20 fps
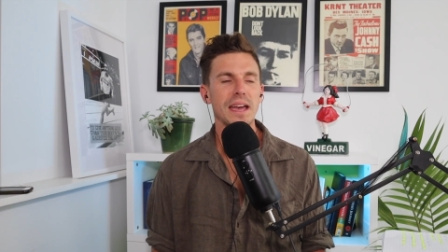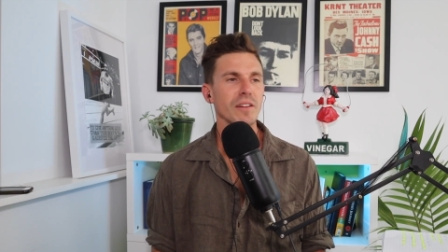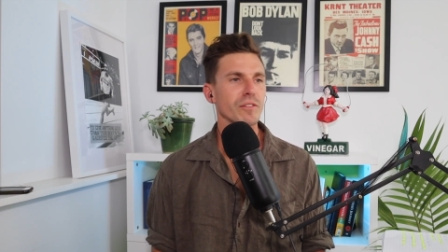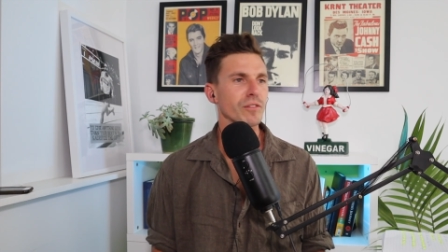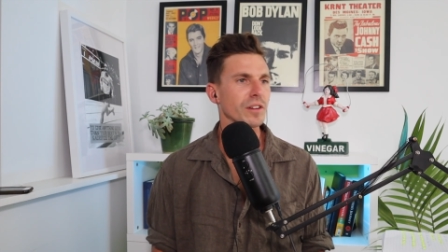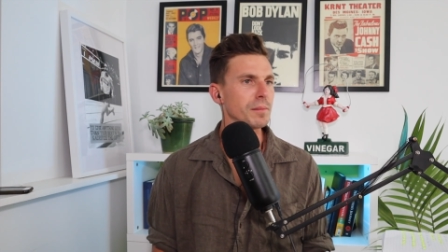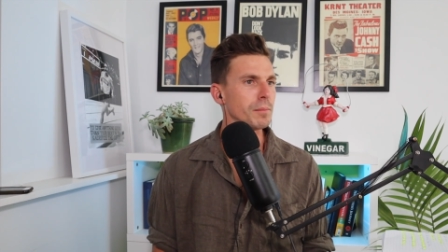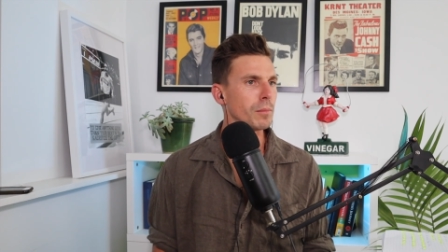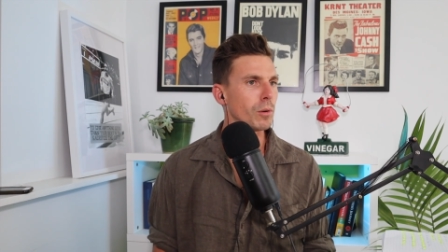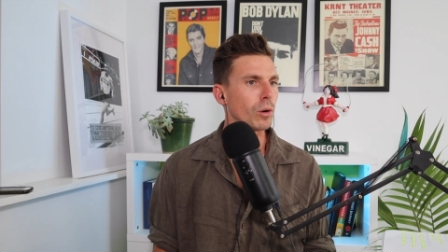
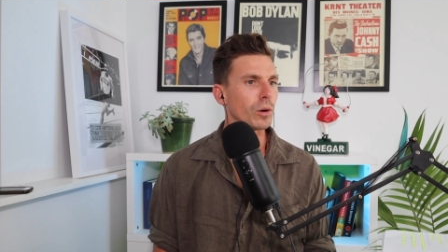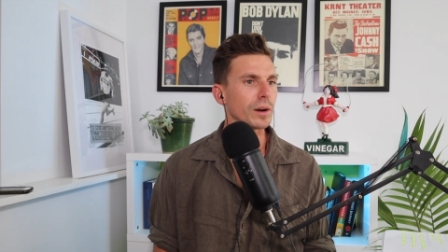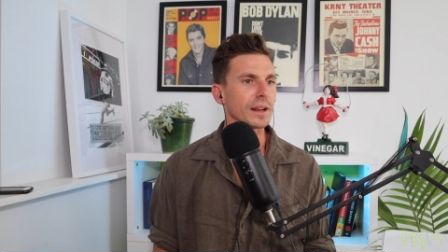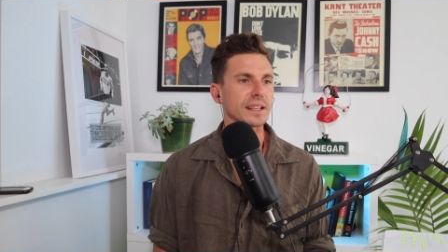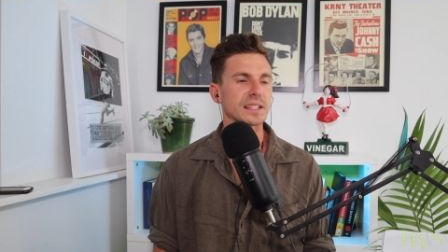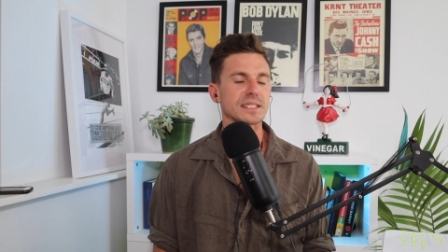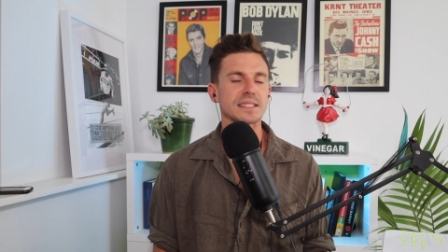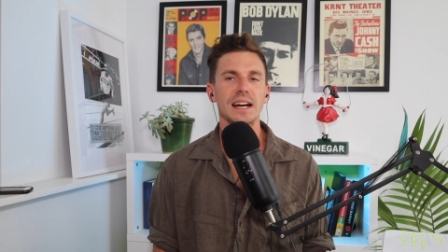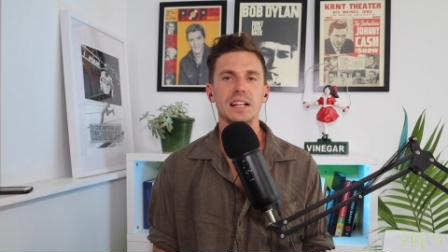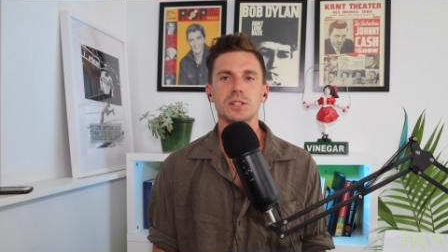every
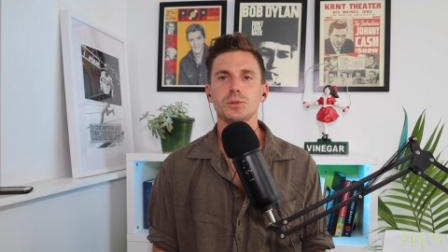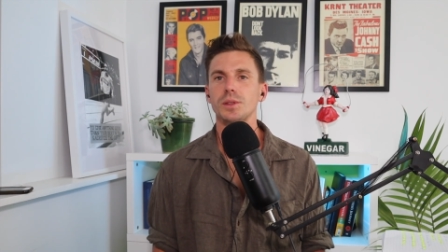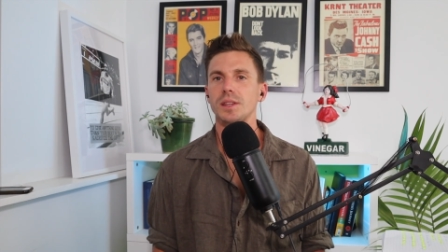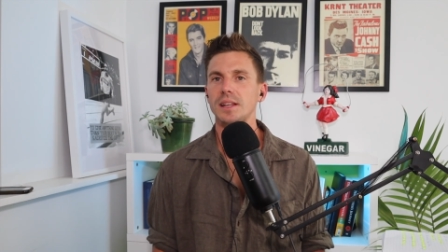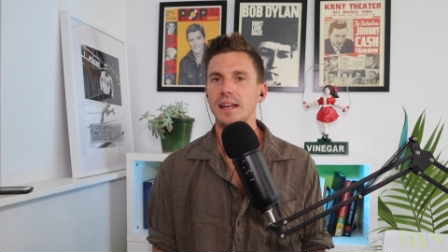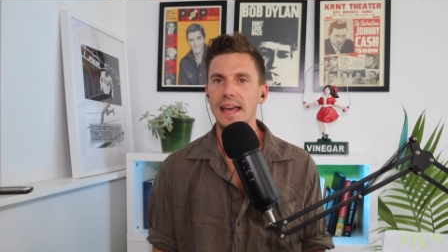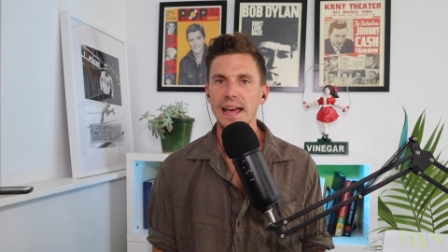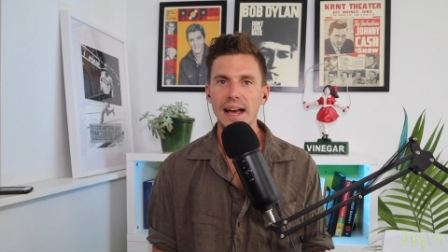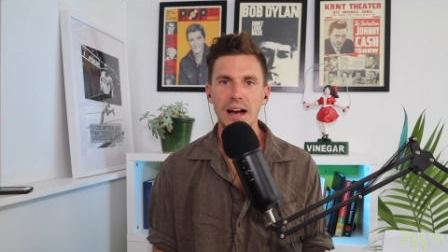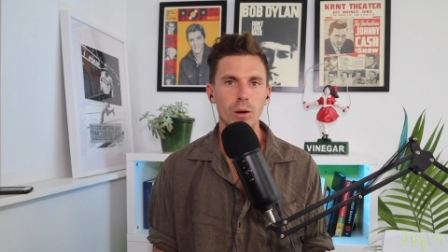morning, starts with
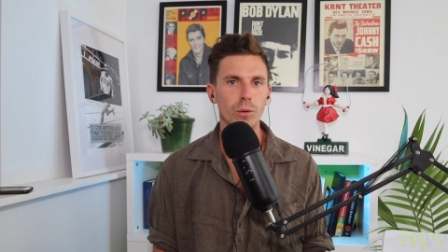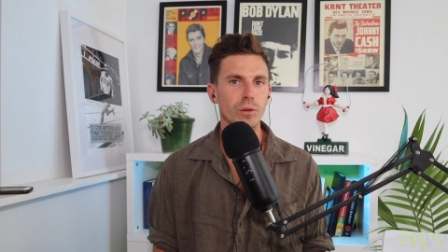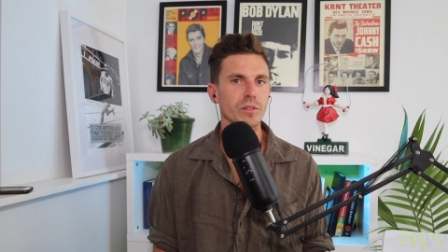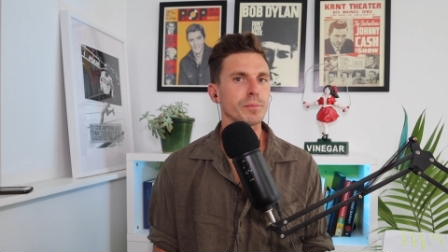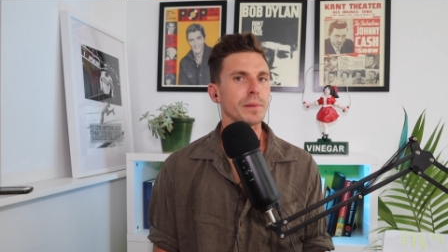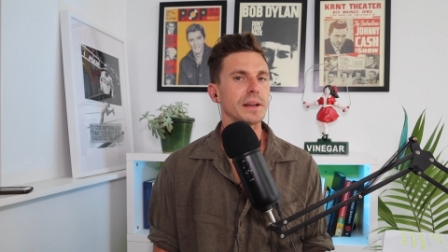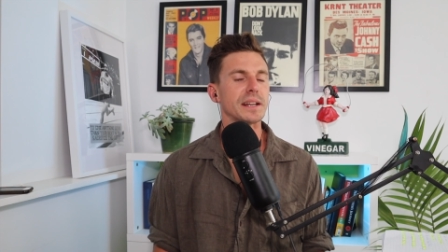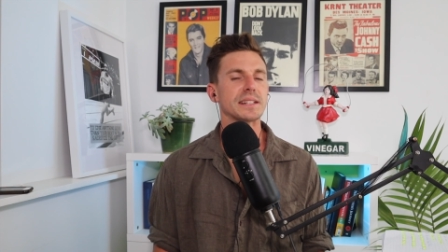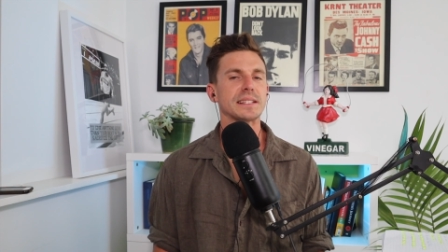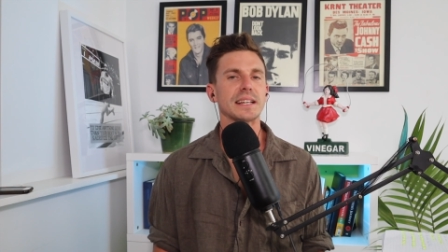an hour of
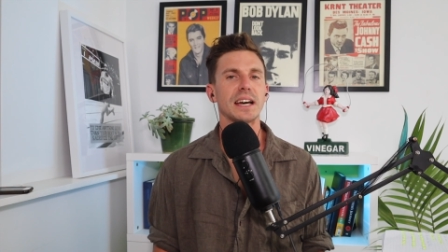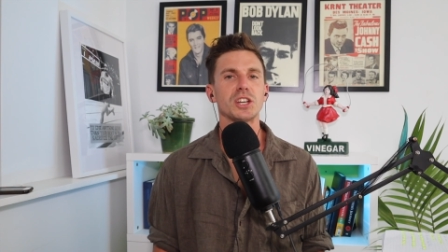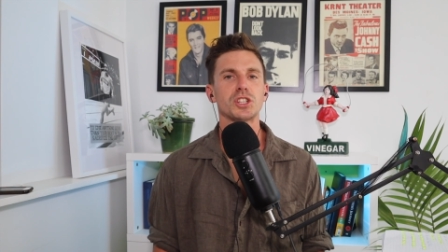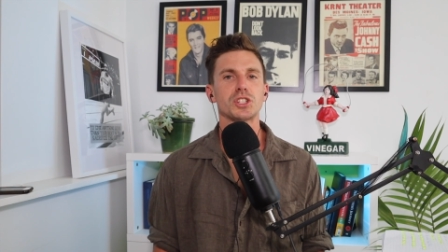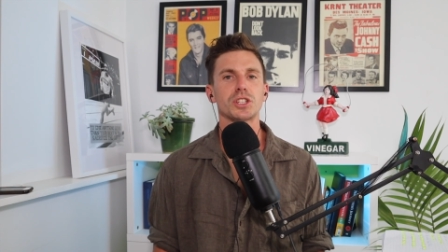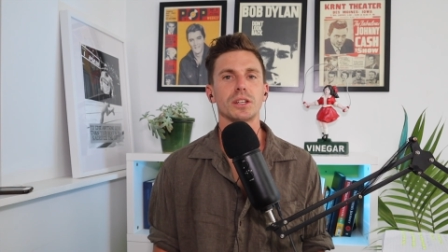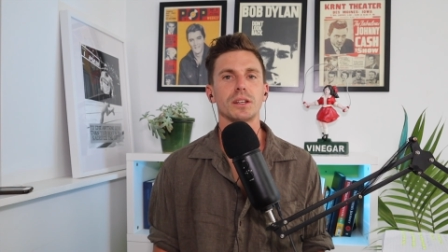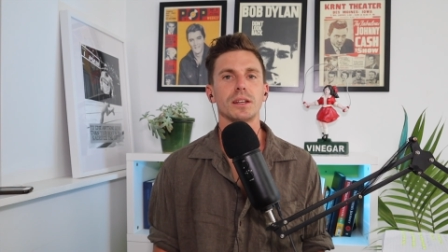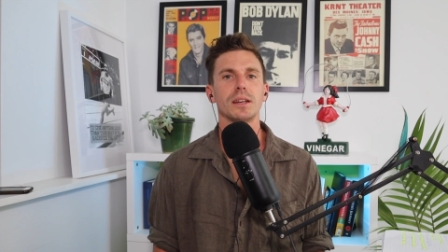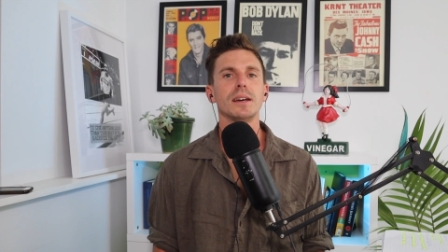
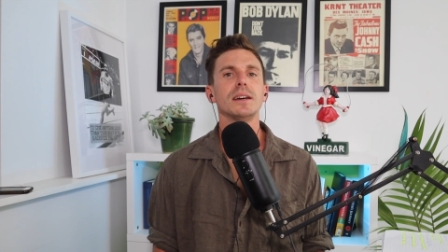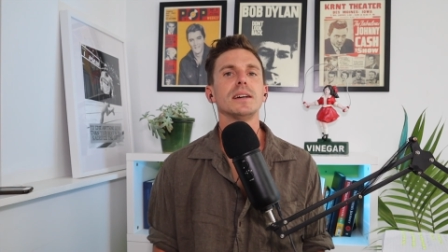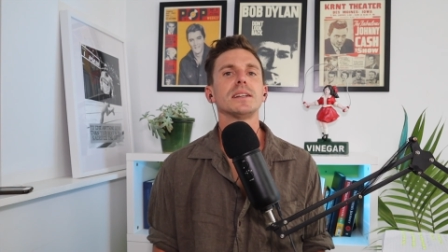meditation,